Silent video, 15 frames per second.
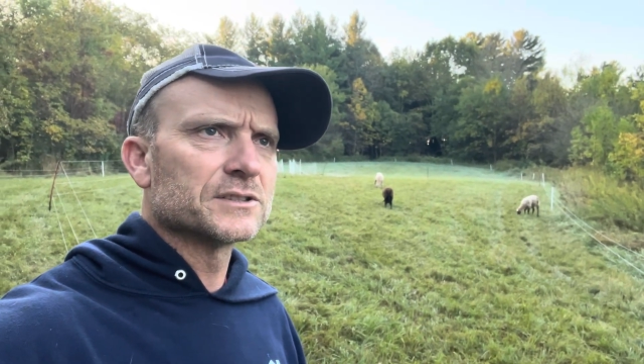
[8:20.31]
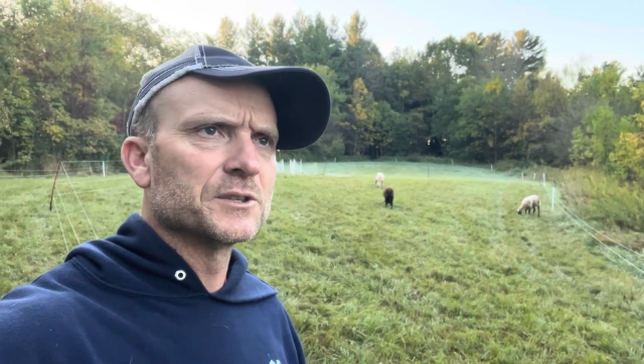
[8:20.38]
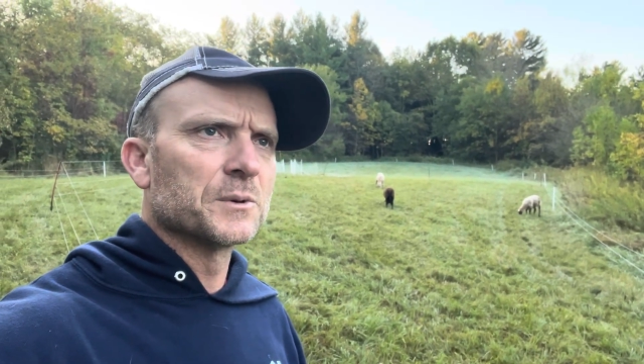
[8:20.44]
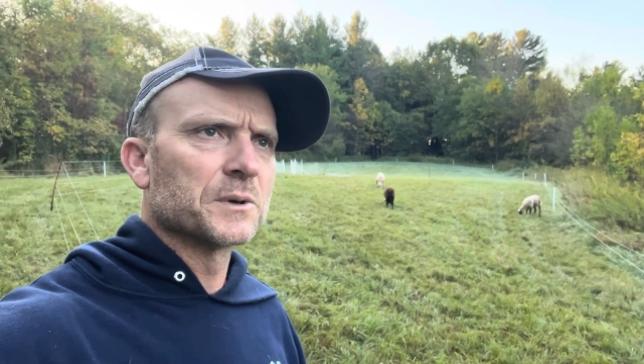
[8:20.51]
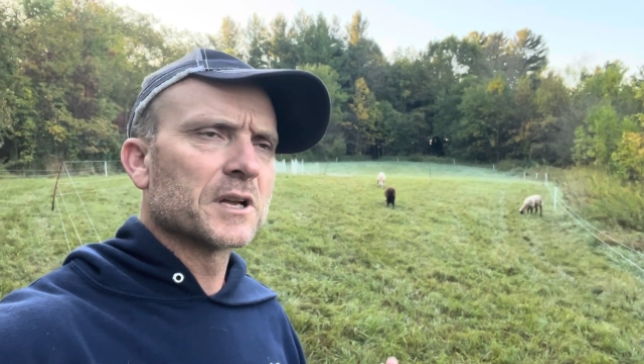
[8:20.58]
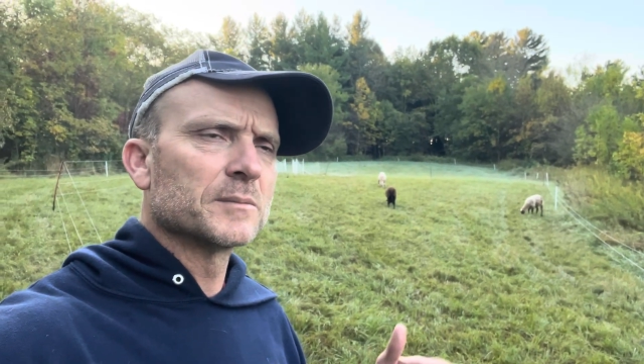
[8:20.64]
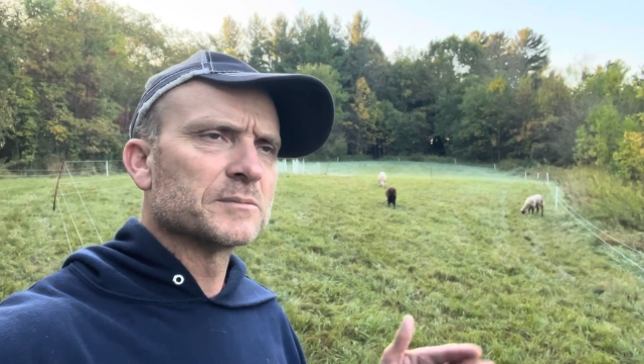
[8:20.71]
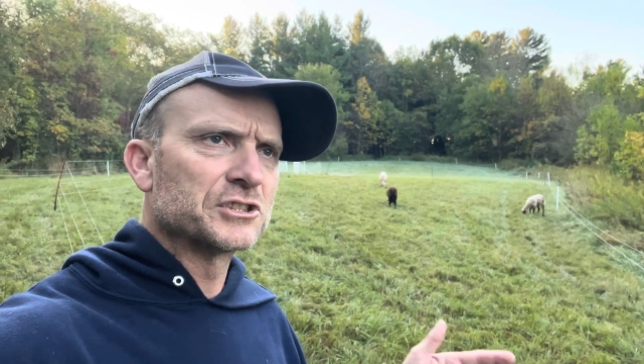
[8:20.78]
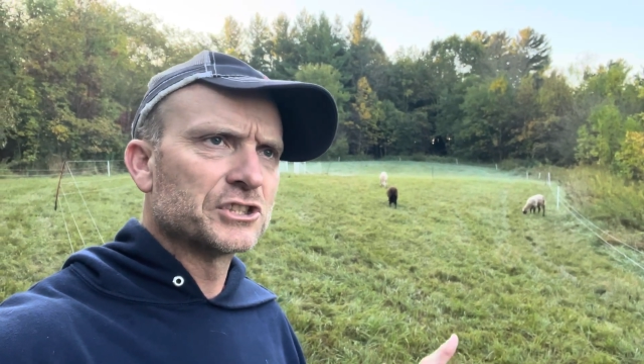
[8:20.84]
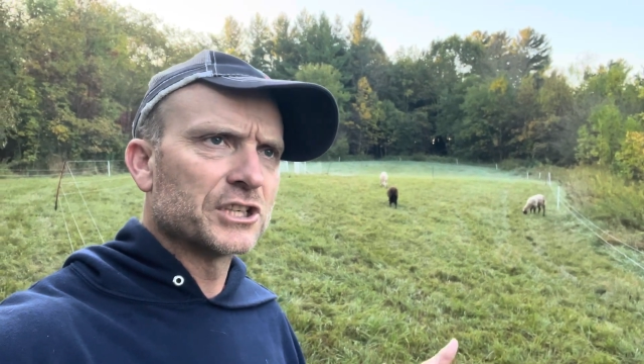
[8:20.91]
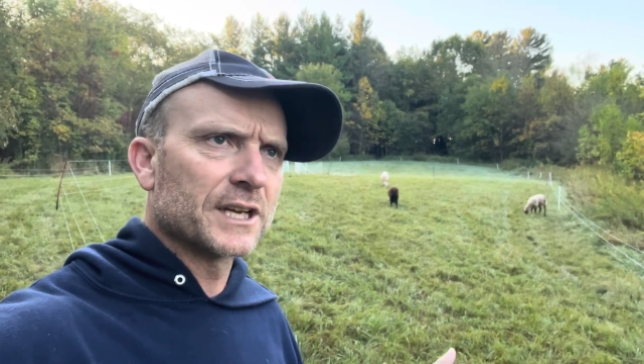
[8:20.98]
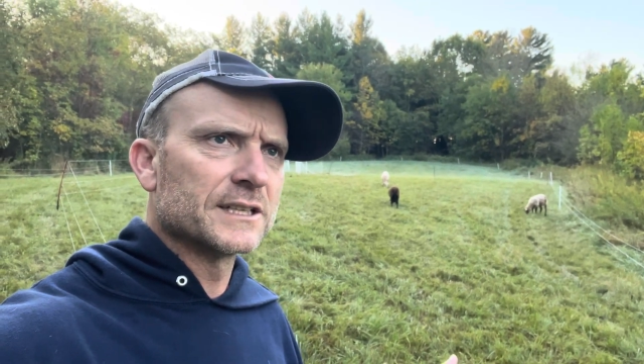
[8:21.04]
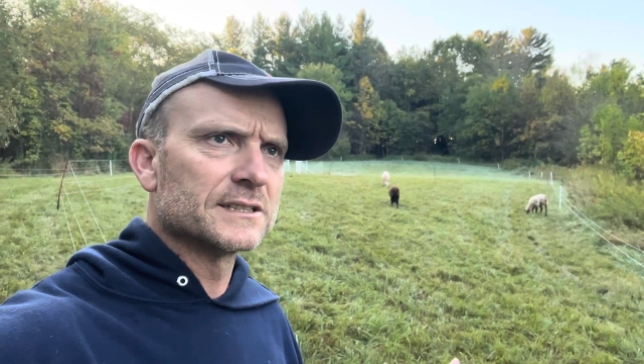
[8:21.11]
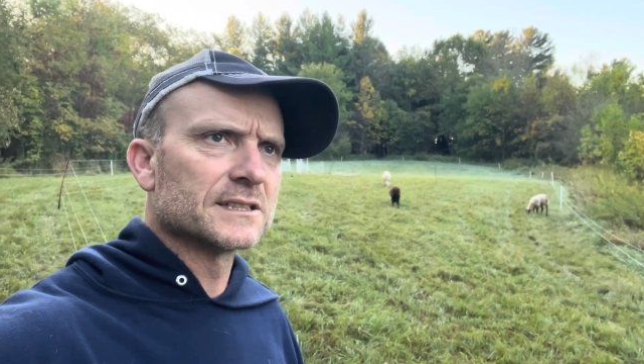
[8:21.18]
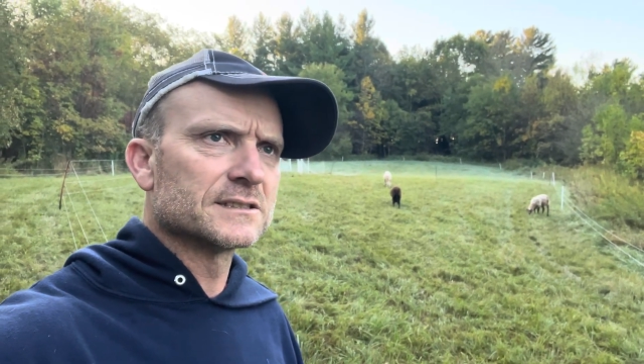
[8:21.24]
When it comes to
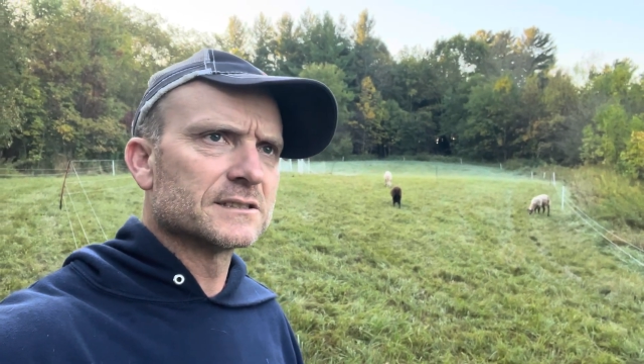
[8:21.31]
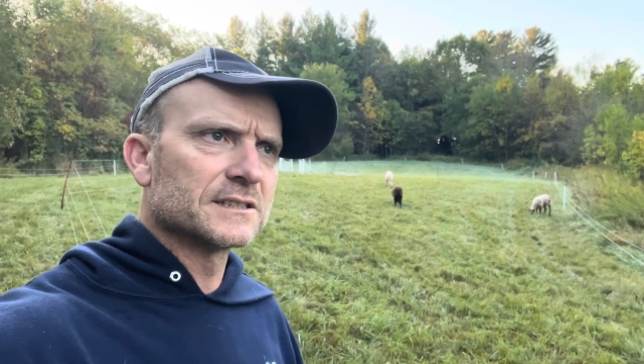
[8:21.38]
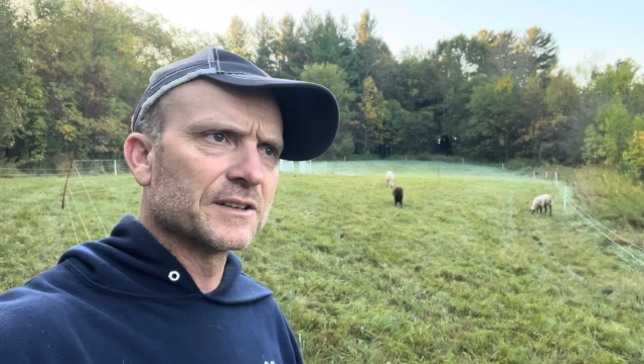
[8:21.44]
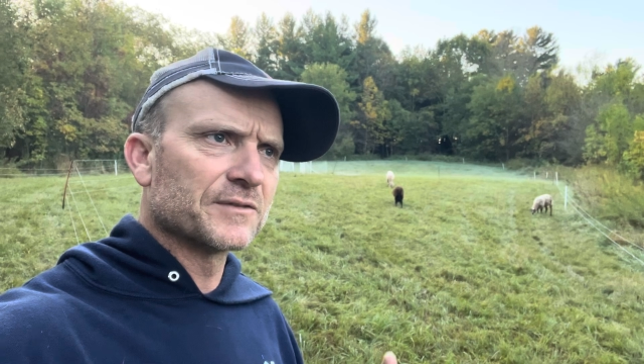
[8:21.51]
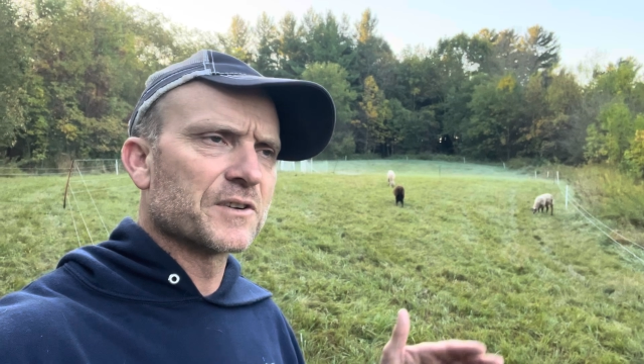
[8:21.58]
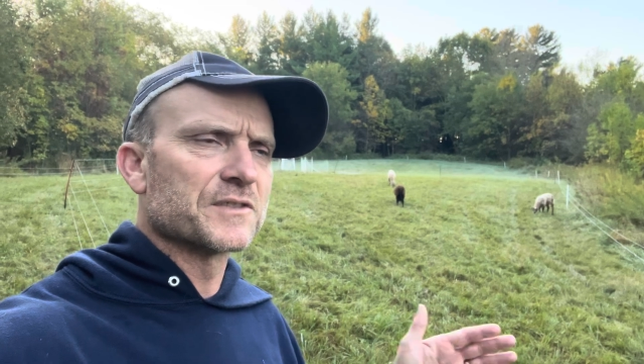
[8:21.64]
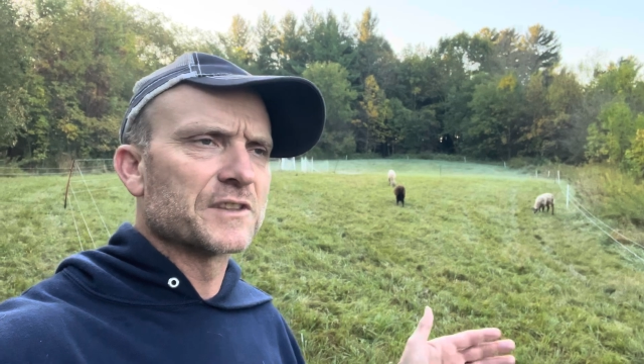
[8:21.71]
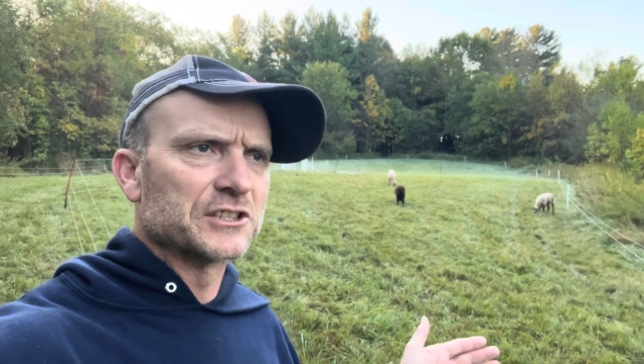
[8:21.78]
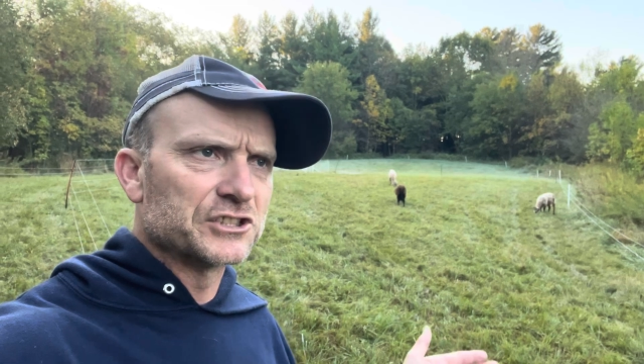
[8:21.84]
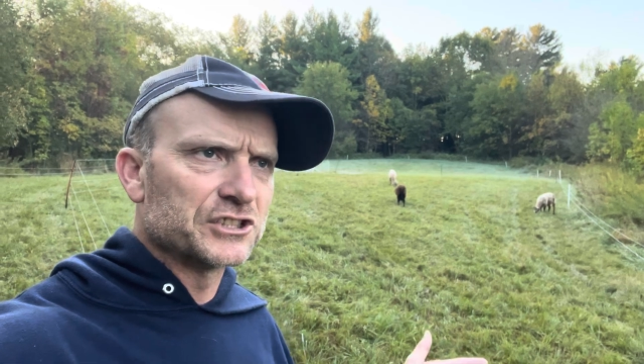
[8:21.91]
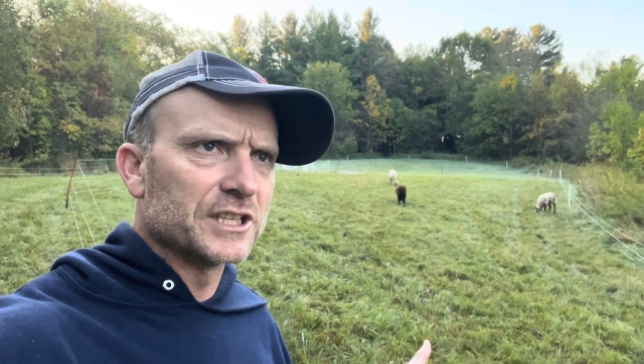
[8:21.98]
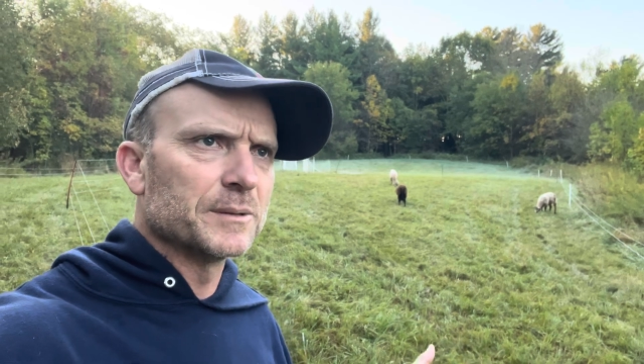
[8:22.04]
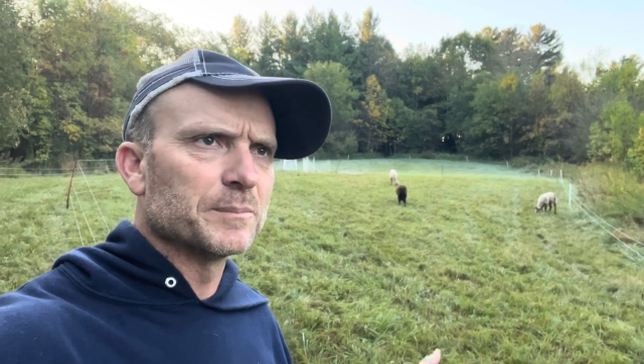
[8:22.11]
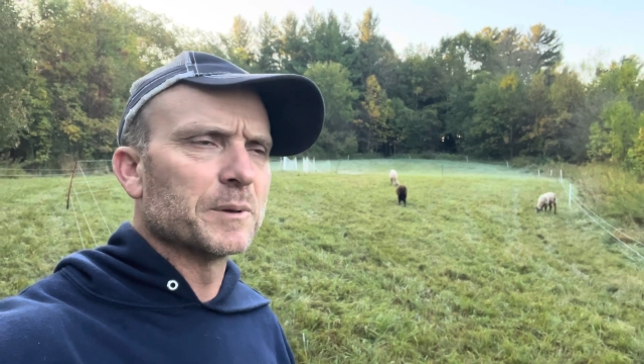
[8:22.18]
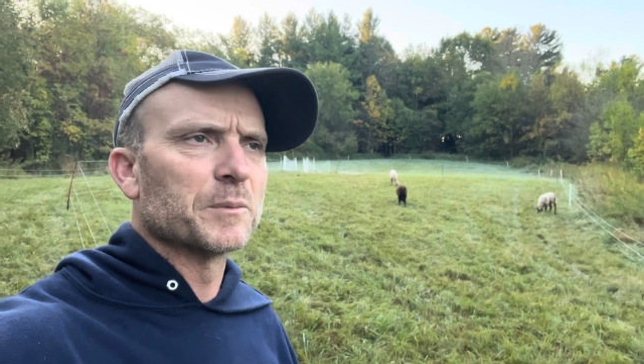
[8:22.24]
chickens, it's different than sheep.